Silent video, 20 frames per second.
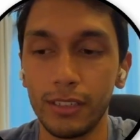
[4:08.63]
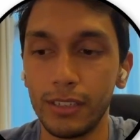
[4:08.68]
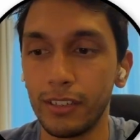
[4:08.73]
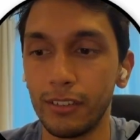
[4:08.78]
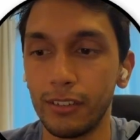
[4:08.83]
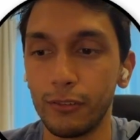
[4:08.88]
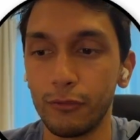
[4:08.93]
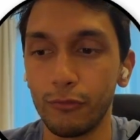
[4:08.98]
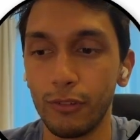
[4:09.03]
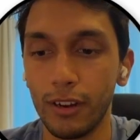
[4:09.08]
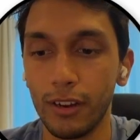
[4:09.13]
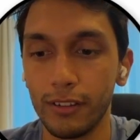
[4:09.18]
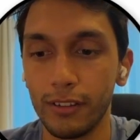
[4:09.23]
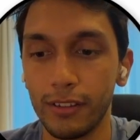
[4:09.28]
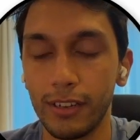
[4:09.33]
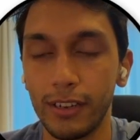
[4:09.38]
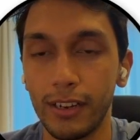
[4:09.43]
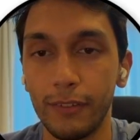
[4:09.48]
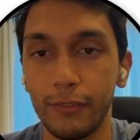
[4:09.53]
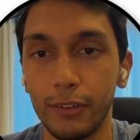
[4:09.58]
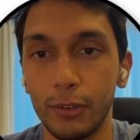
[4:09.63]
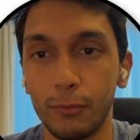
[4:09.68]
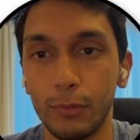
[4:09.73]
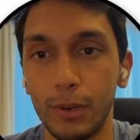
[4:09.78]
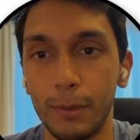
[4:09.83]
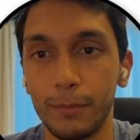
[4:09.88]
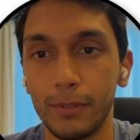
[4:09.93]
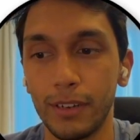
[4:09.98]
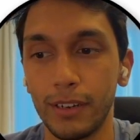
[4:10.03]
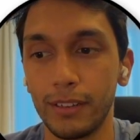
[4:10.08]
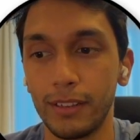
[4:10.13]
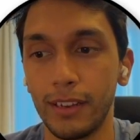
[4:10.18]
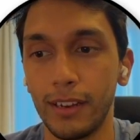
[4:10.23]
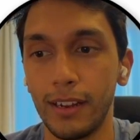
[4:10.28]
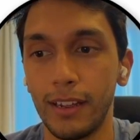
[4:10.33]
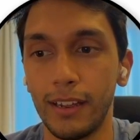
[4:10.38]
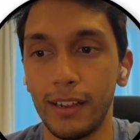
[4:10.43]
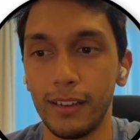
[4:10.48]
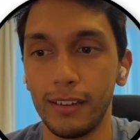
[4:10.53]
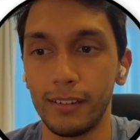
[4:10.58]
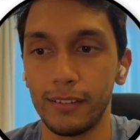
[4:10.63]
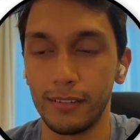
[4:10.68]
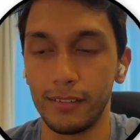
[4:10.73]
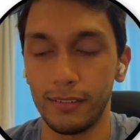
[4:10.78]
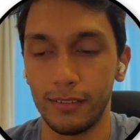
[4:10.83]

So rather than having a website that had